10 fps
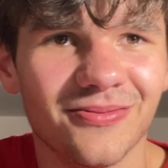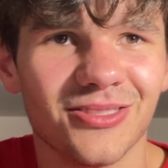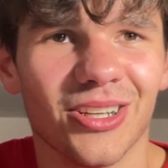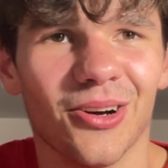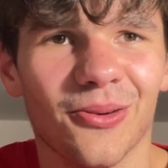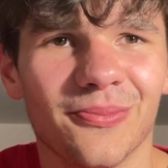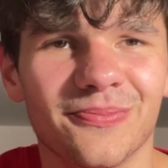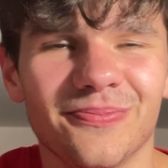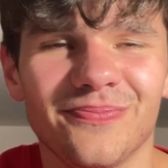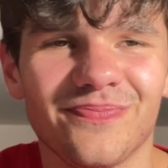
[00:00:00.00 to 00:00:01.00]
So,
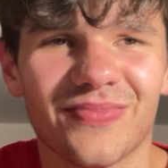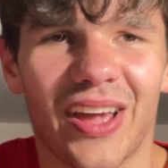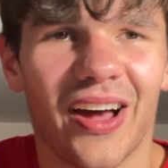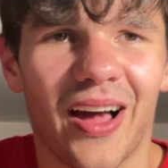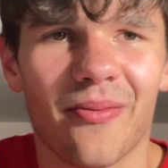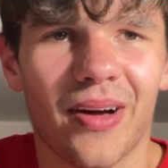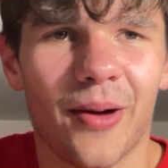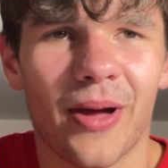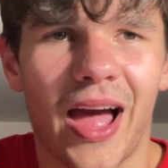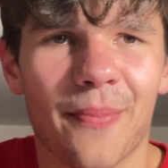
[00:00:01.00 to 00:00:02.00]
yeah, I'm,
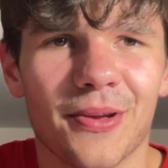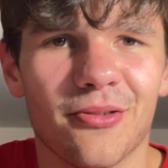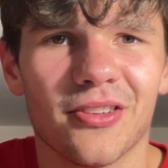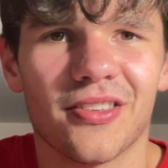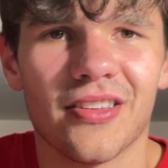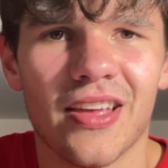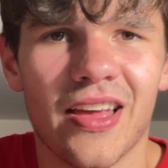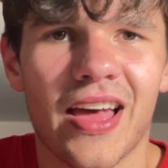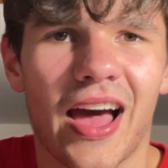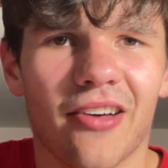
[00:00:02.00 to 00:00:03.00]
I'm happy with
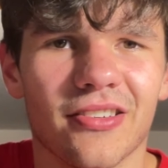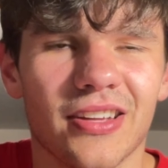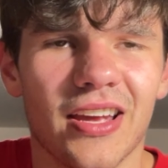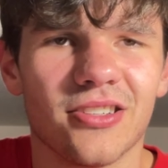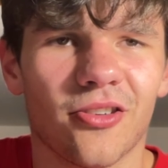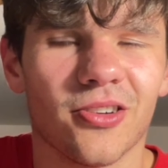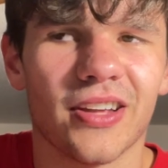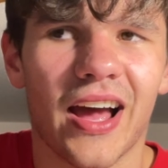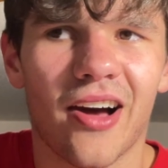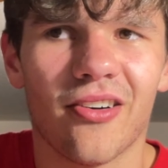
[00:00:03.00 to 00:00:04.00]
how today turned
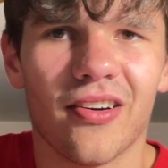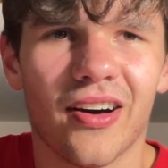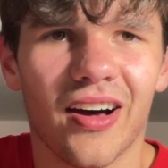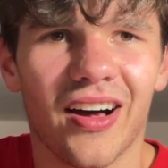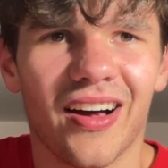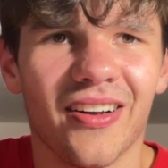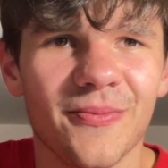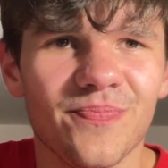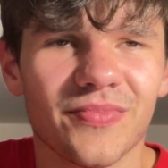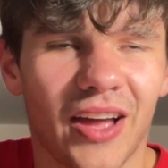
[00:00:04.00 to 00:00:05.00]
out. Uh,
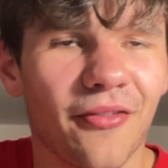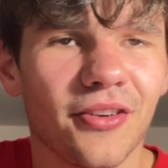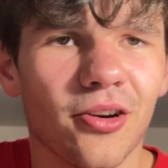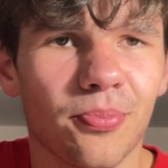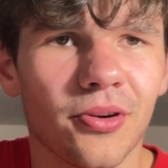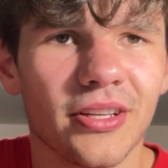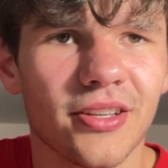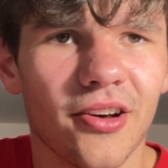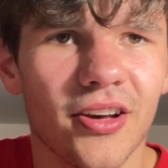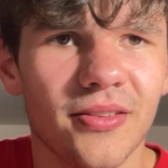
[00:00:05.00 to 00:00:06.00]
I feel pretty
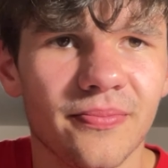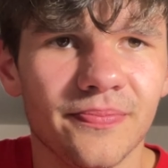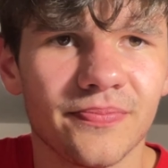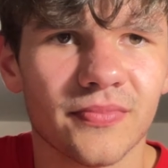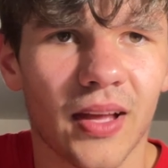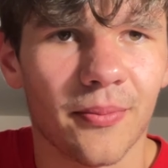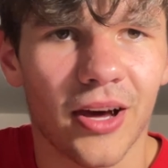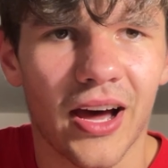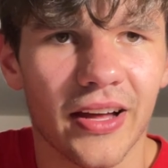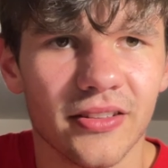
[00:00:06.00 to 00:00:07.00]
good. I'm
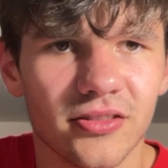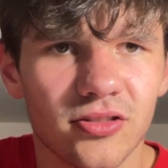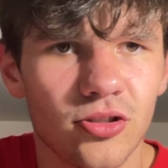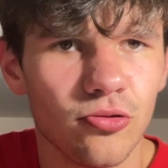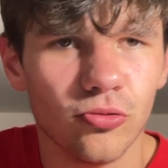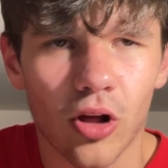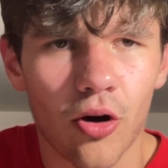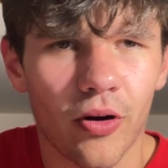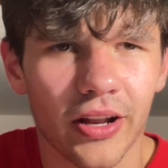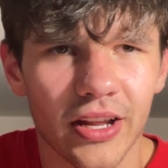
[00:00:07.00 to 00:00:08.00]
not too low
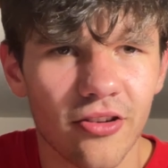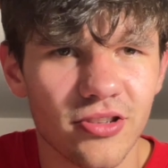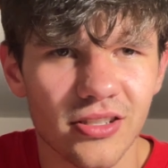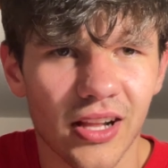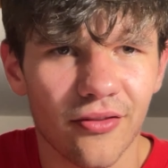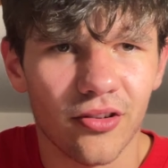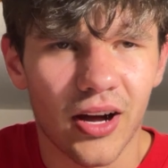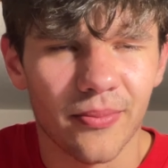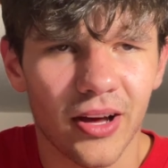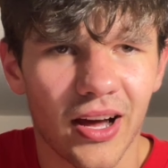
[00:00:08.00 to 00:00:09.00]
on energy level.
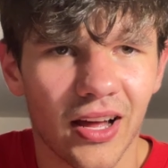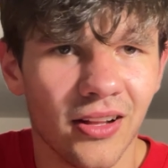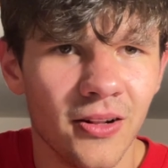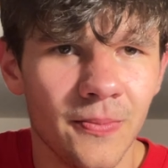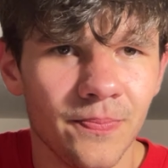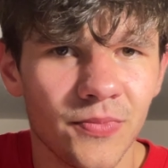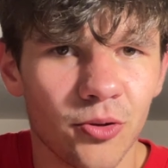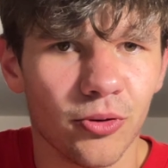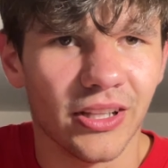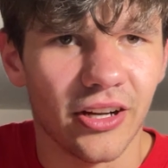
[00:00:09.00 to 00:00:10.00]
I'm not
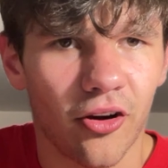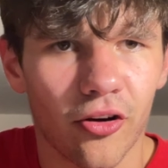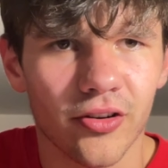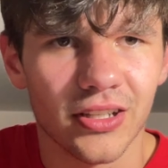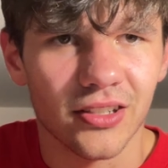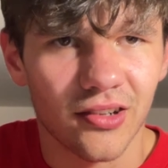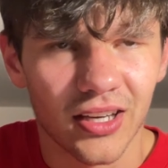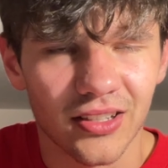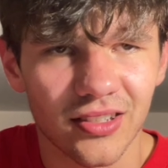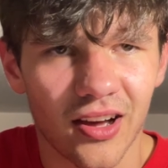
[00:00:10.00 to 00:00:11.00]
really hurting,
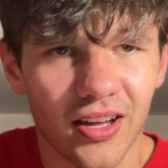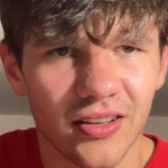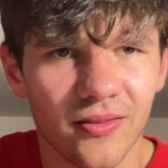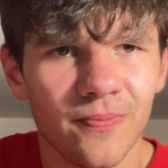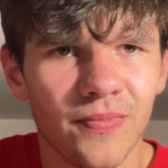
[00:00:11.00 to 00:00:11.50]
like, a ton.